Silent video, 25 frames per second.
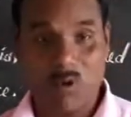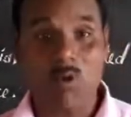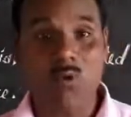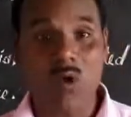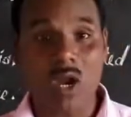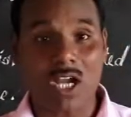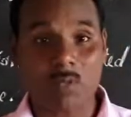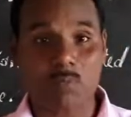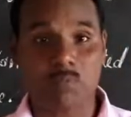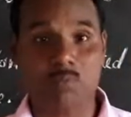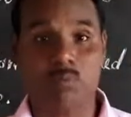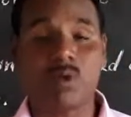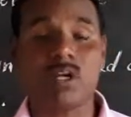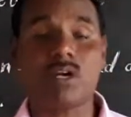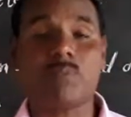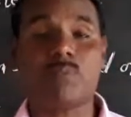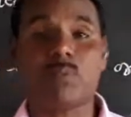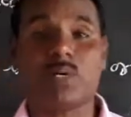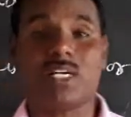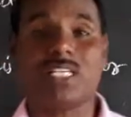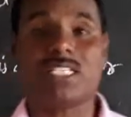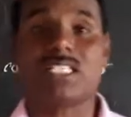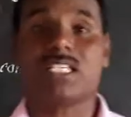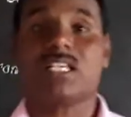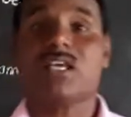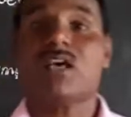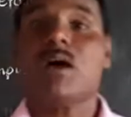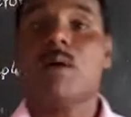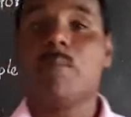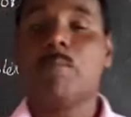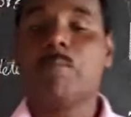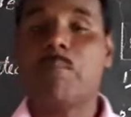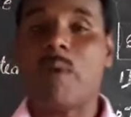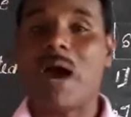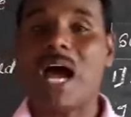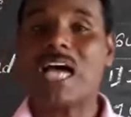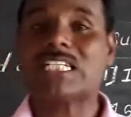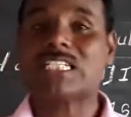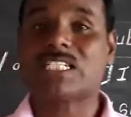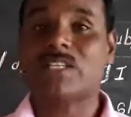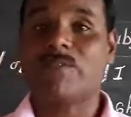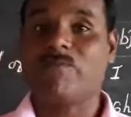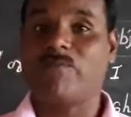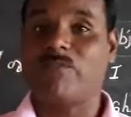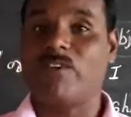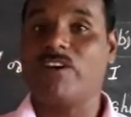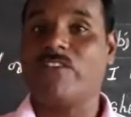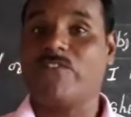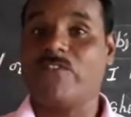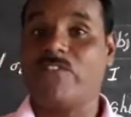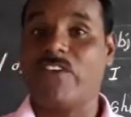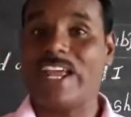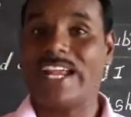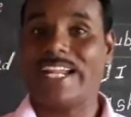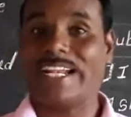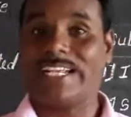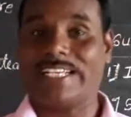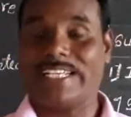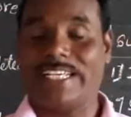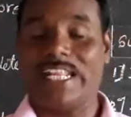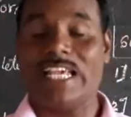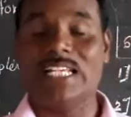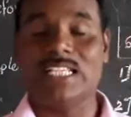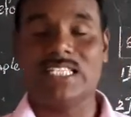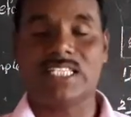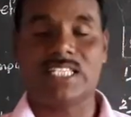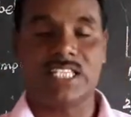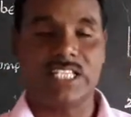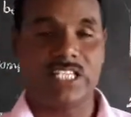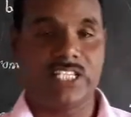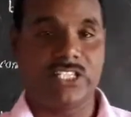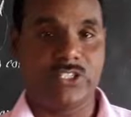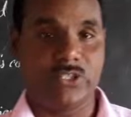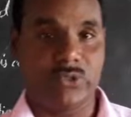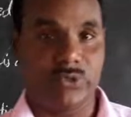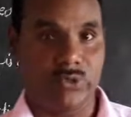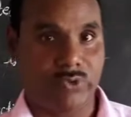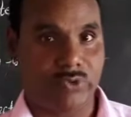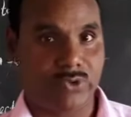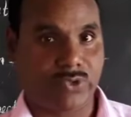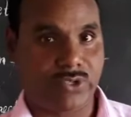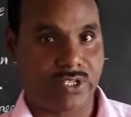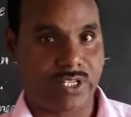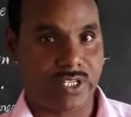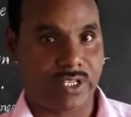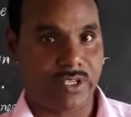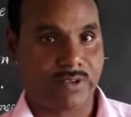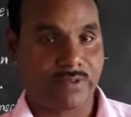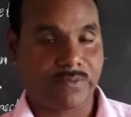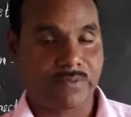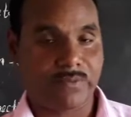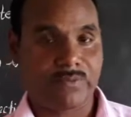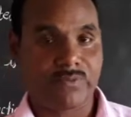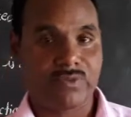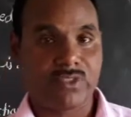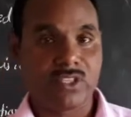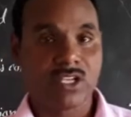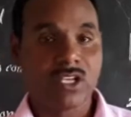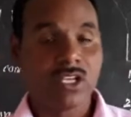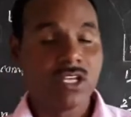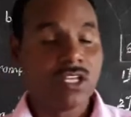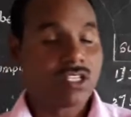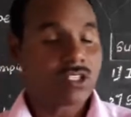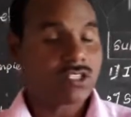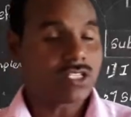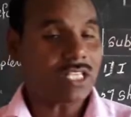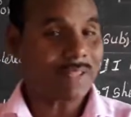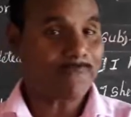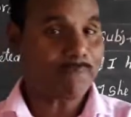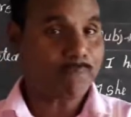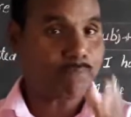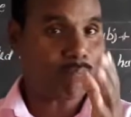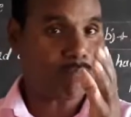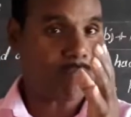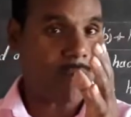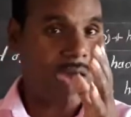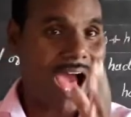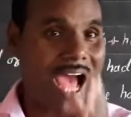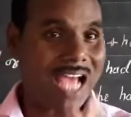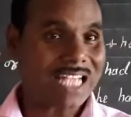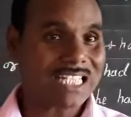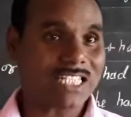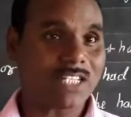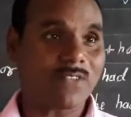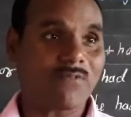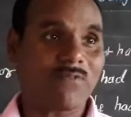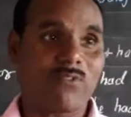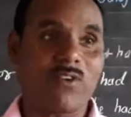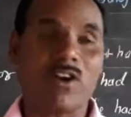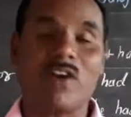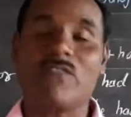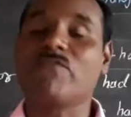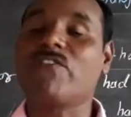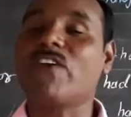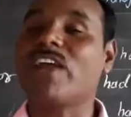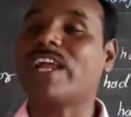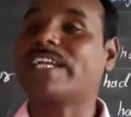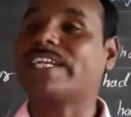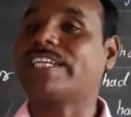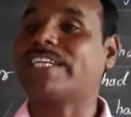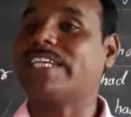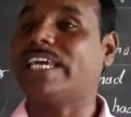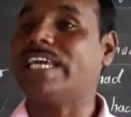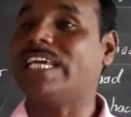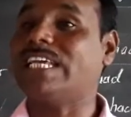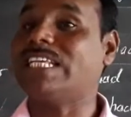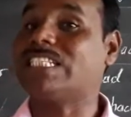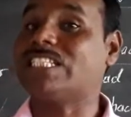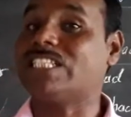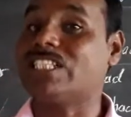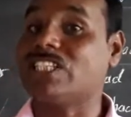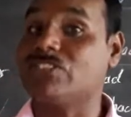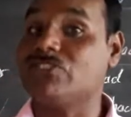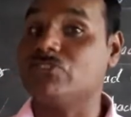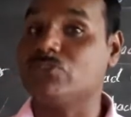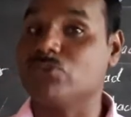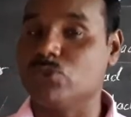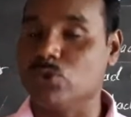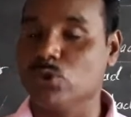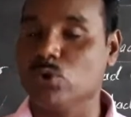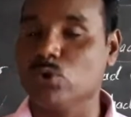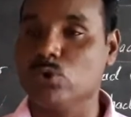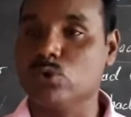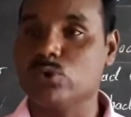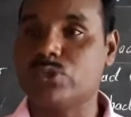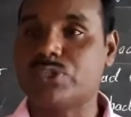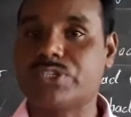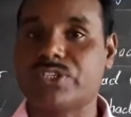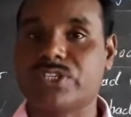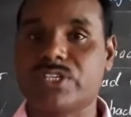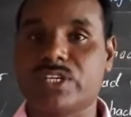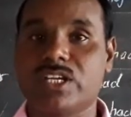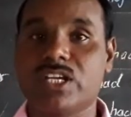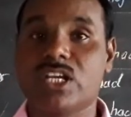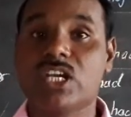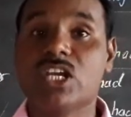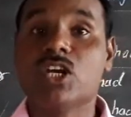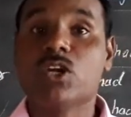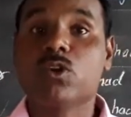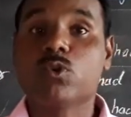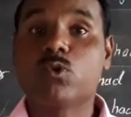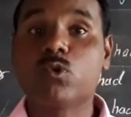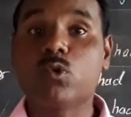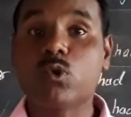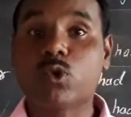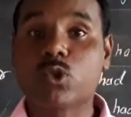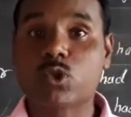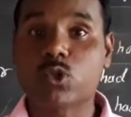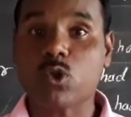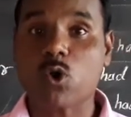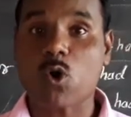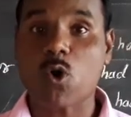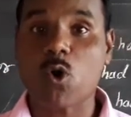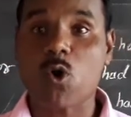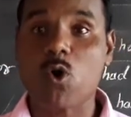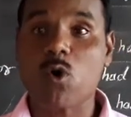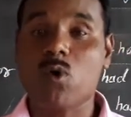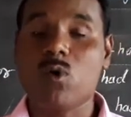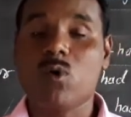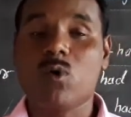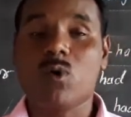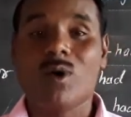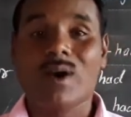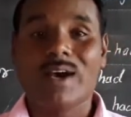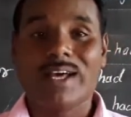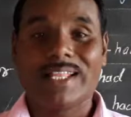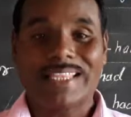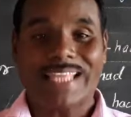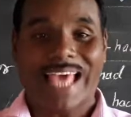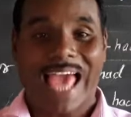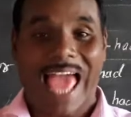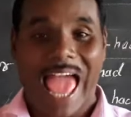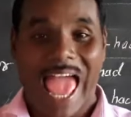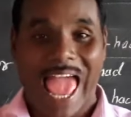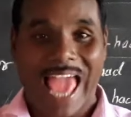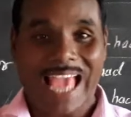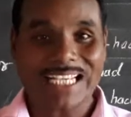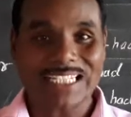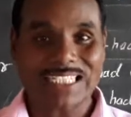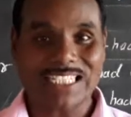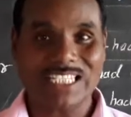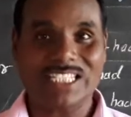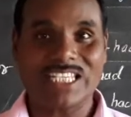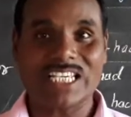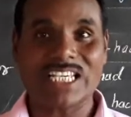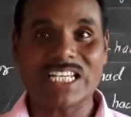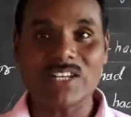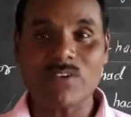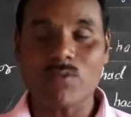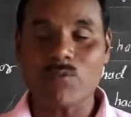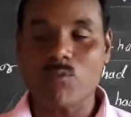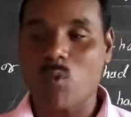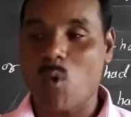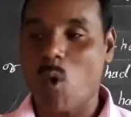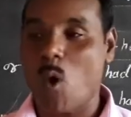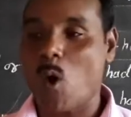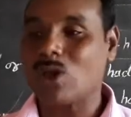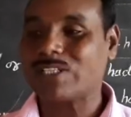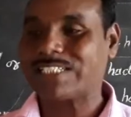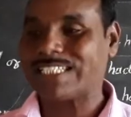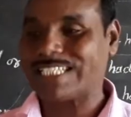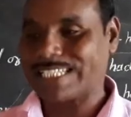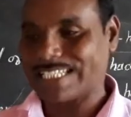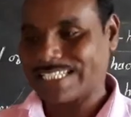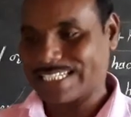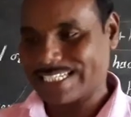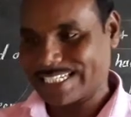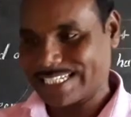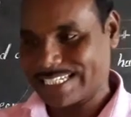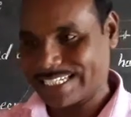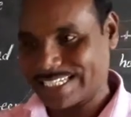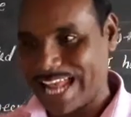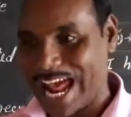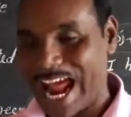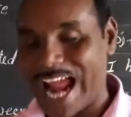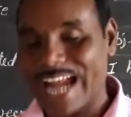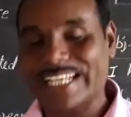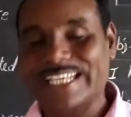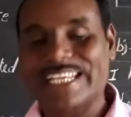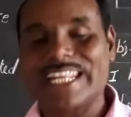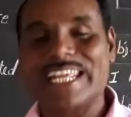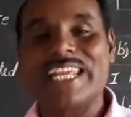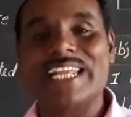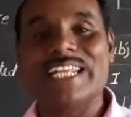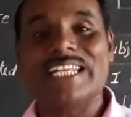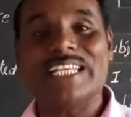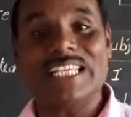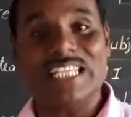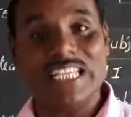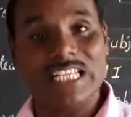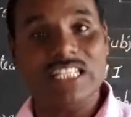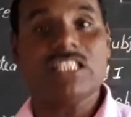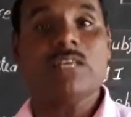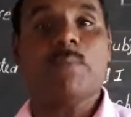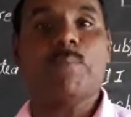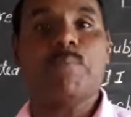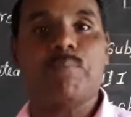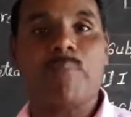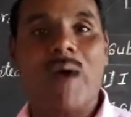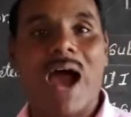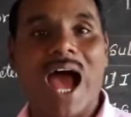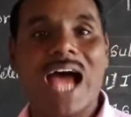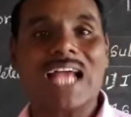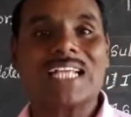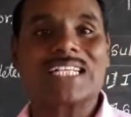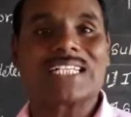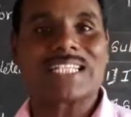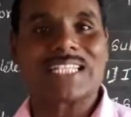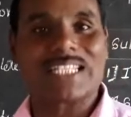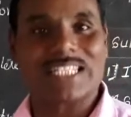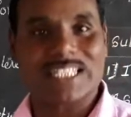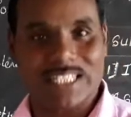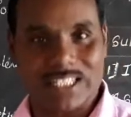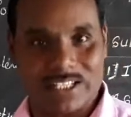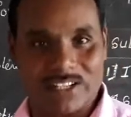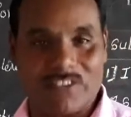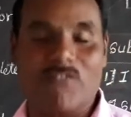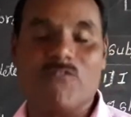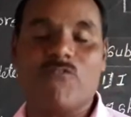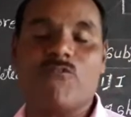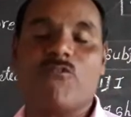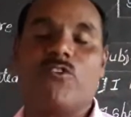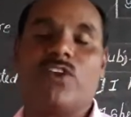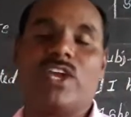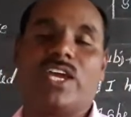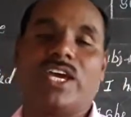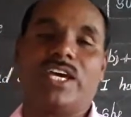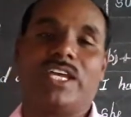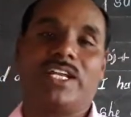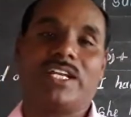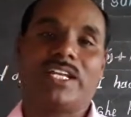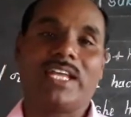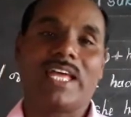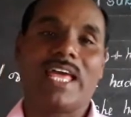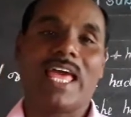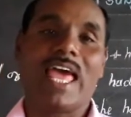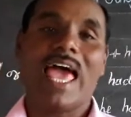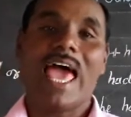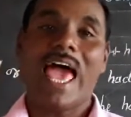For what purpose past perfect tense is used? So past perfect tense is used to show the action was started in the past somewhere